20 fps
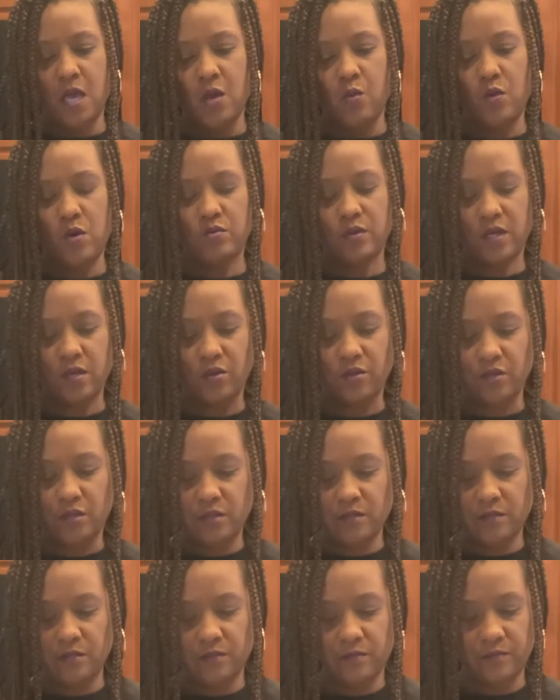Won't kill
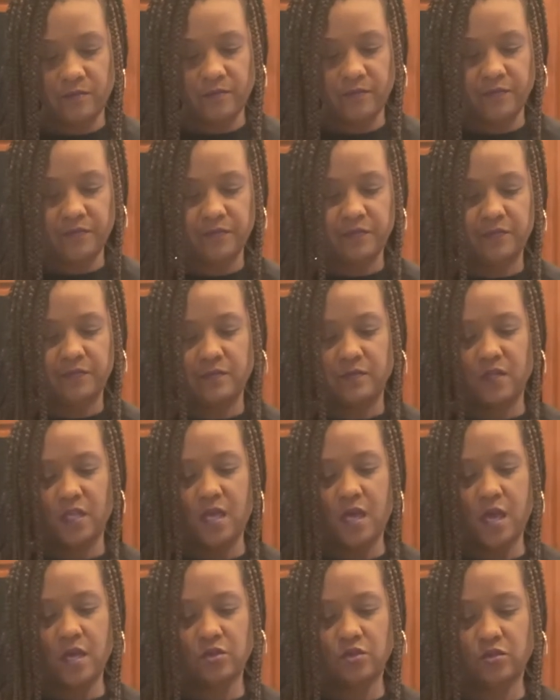you. They
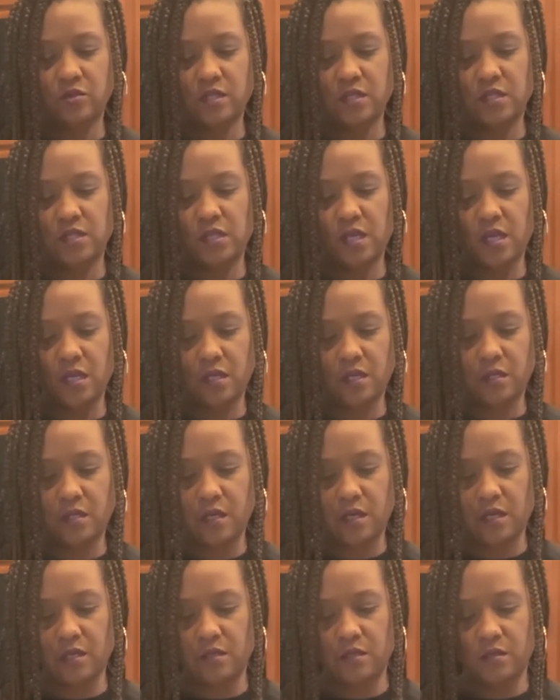actually say
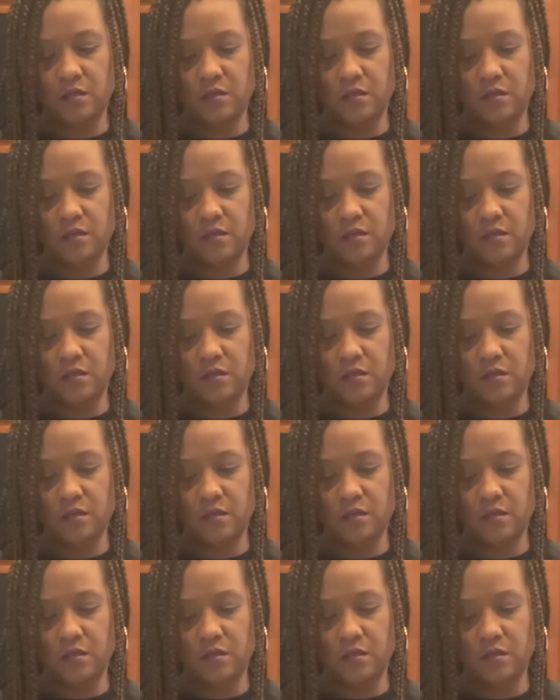that